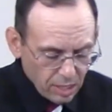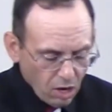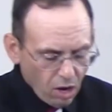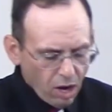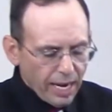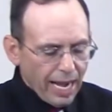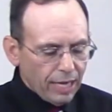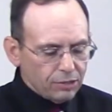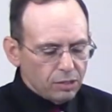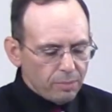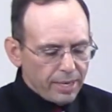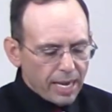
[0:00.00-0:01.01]
on how
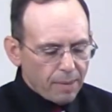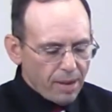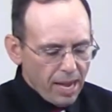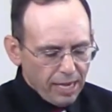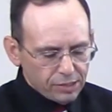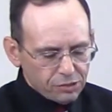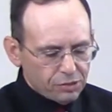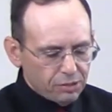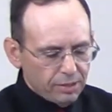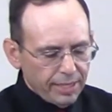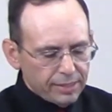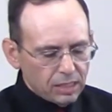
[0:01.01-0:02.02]
to be a
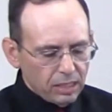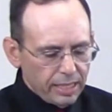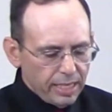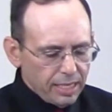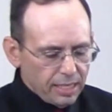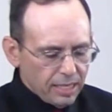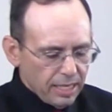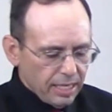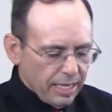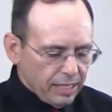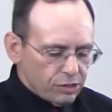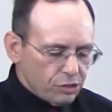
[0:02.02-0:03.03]
pastor and to lead
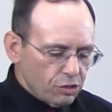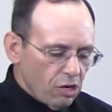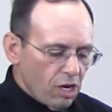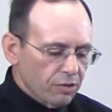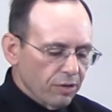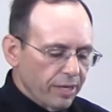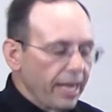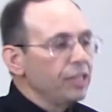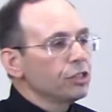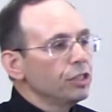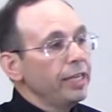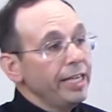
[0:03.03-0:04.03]
his
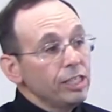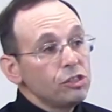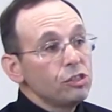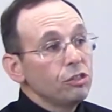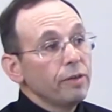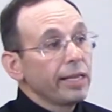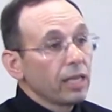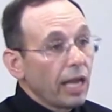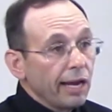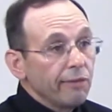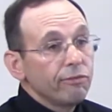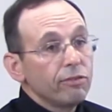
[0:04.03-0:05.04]
congregation into a
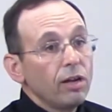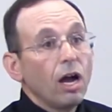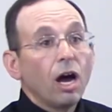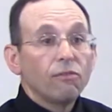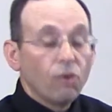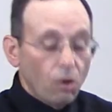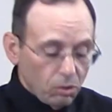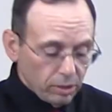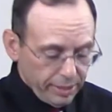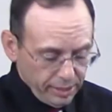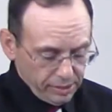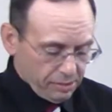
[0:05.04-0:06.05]
life of
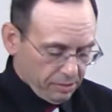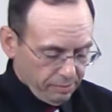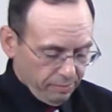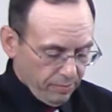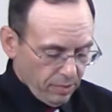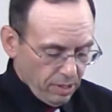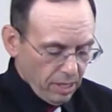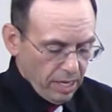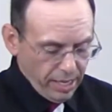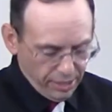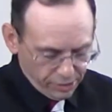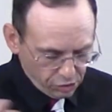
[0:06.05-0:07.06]
holiness.
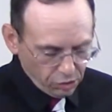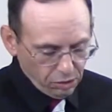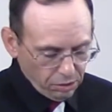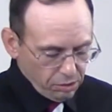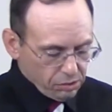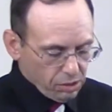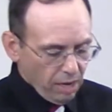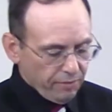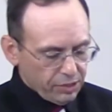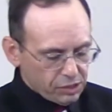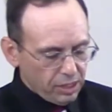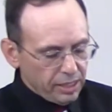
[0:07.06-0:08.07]
And this includes,
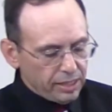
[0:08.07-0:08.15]
obviously,